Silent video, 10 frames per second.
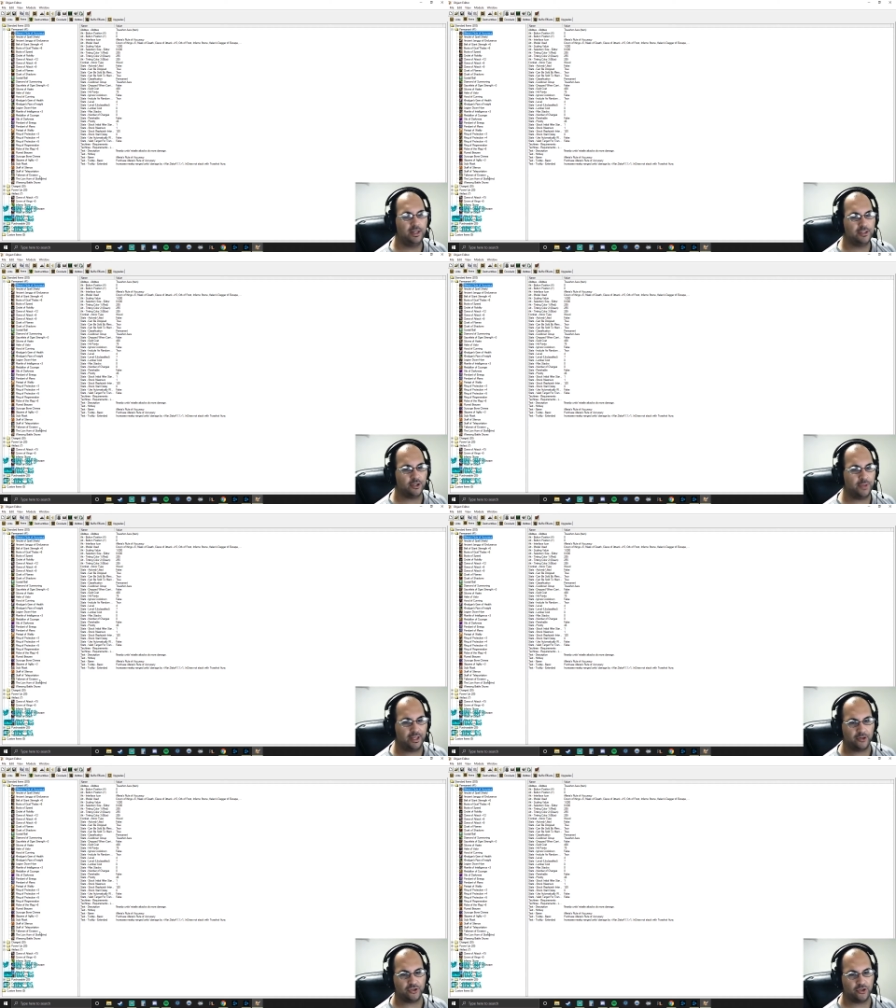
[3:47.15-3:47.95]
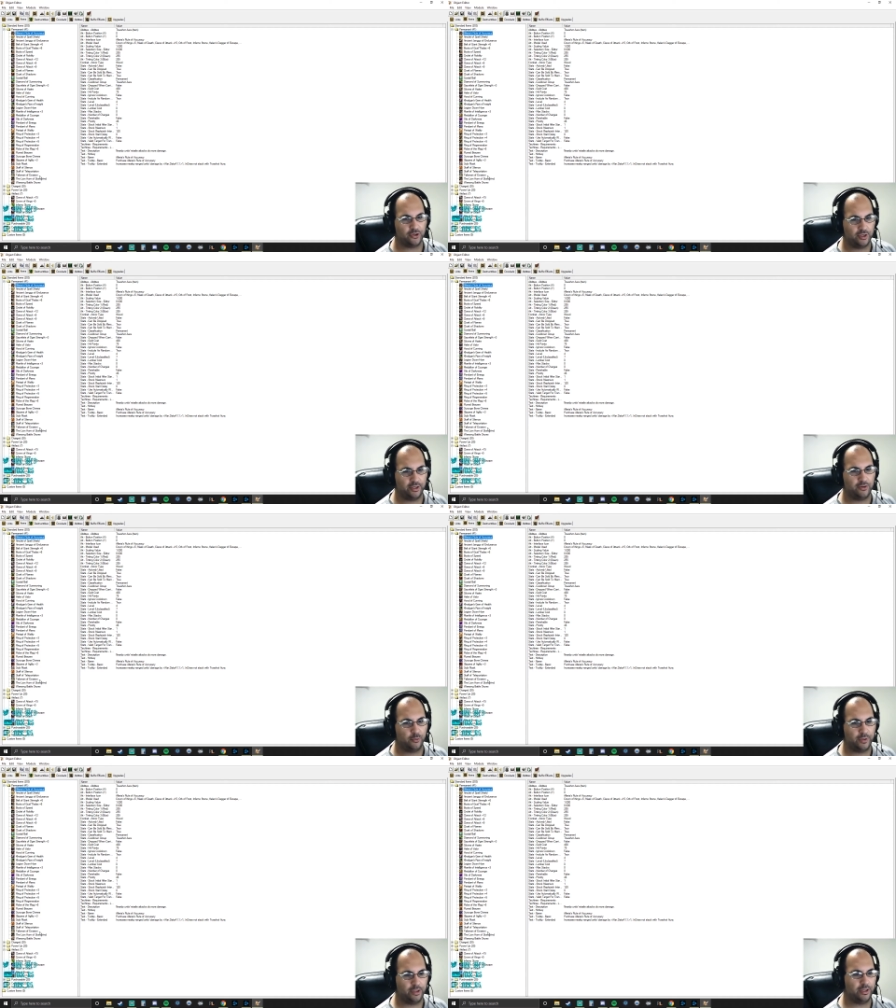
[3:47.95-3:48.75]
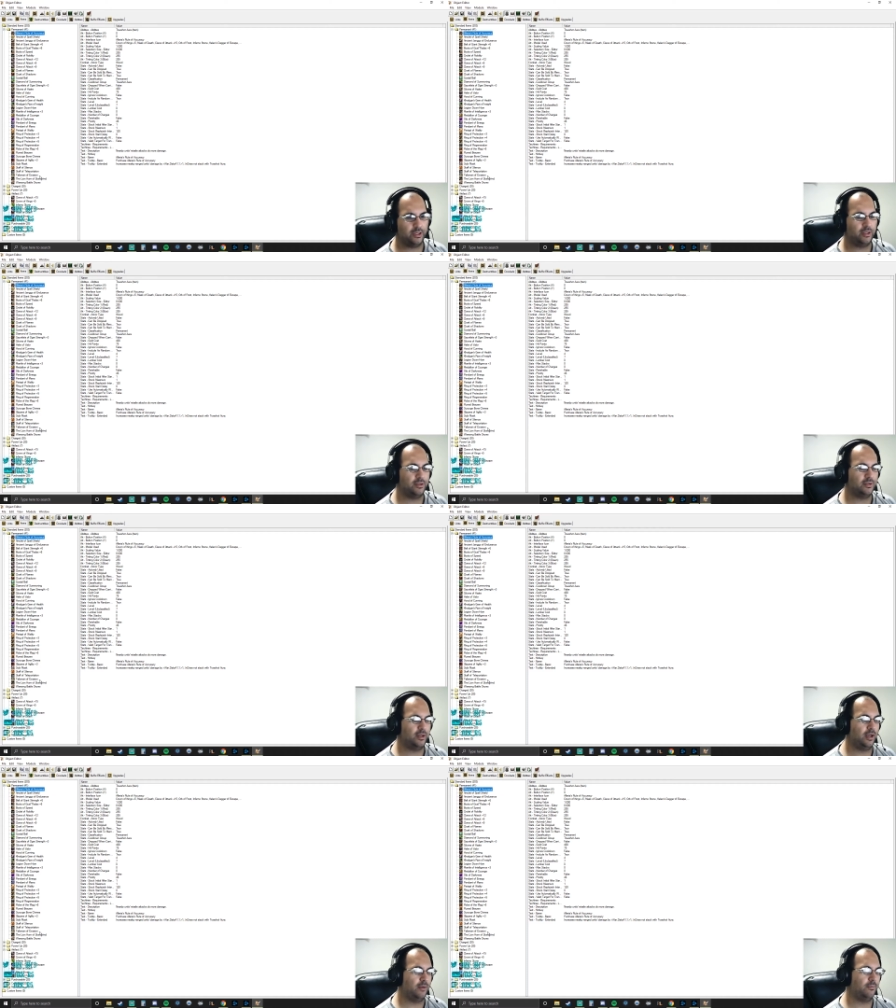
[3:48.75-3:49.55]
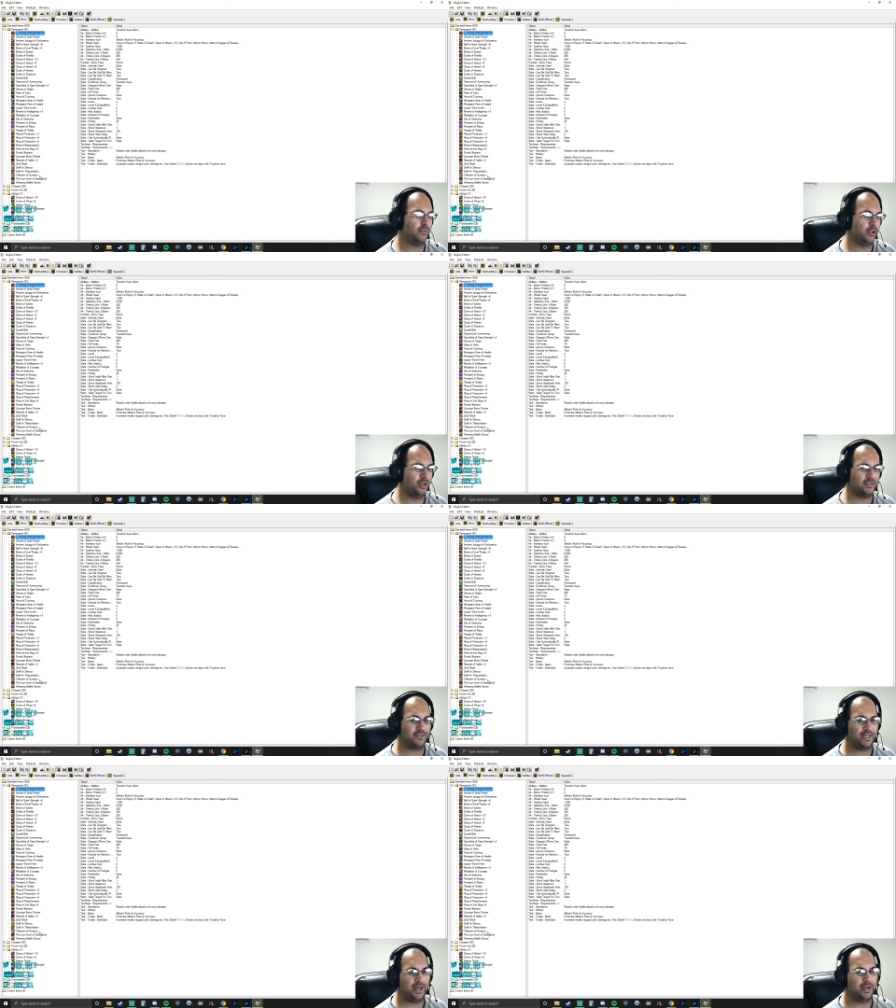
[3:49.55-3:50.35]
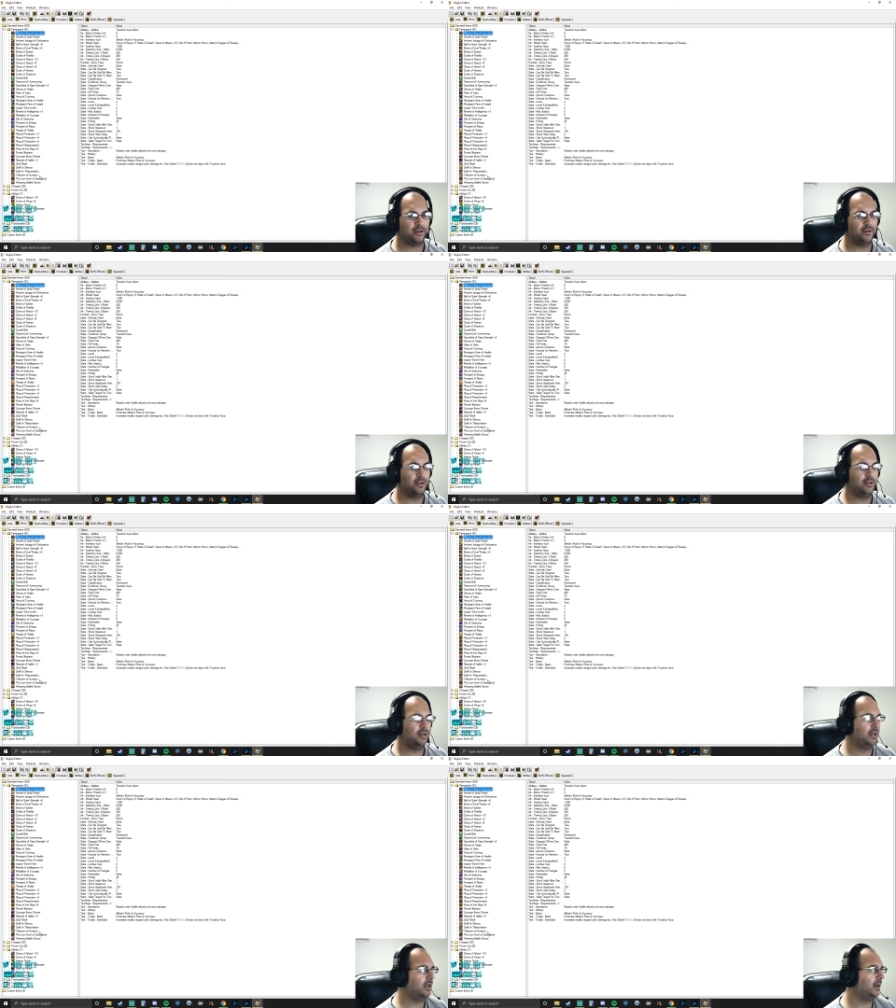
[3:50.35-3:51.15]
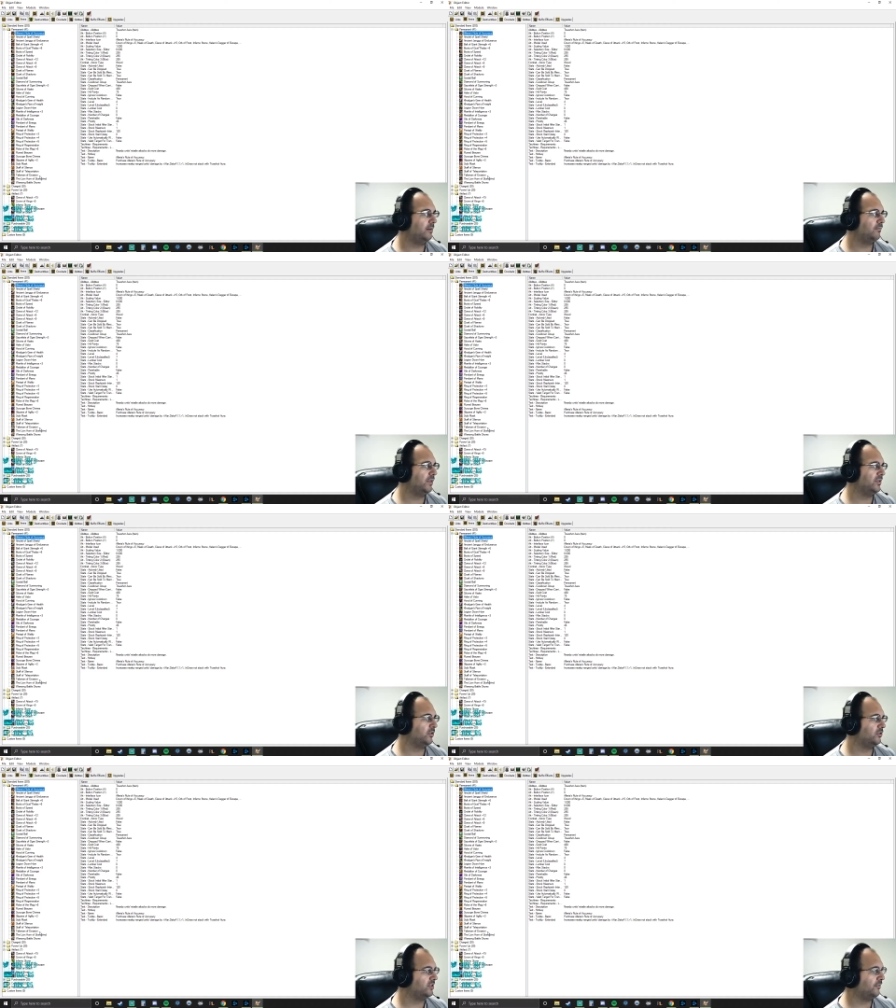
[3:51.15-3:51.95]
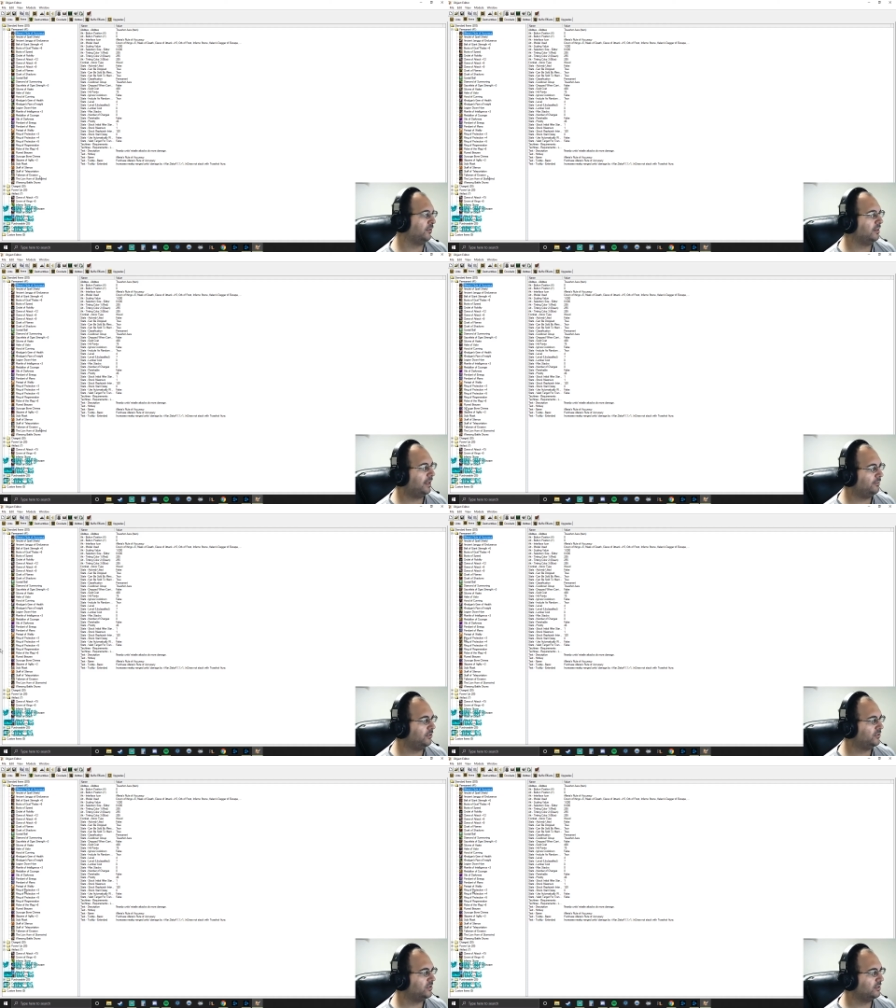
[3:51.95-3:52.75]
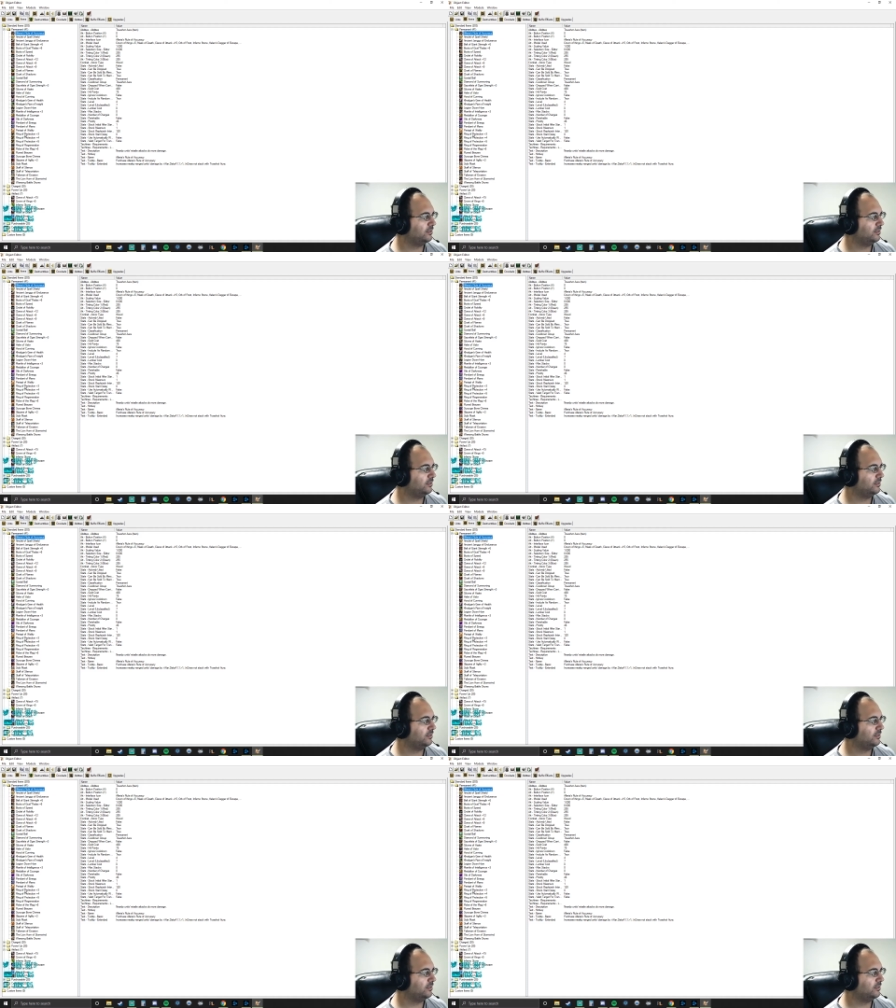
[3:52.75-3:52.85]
It's going to be like your circlet, nobility, um, claws of attack, um, and so there's different levels